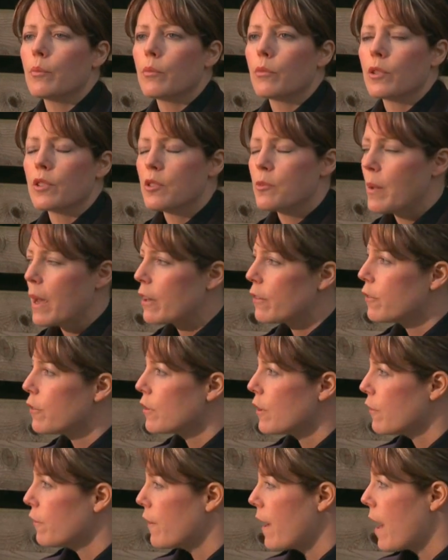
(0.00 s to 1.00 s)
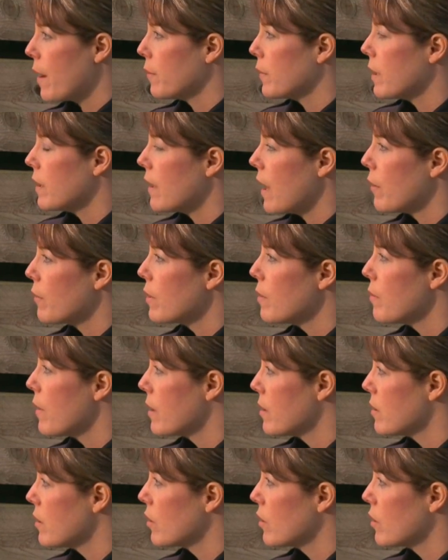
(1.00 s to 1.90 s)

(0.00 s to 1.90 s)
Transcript: respect for the family that we must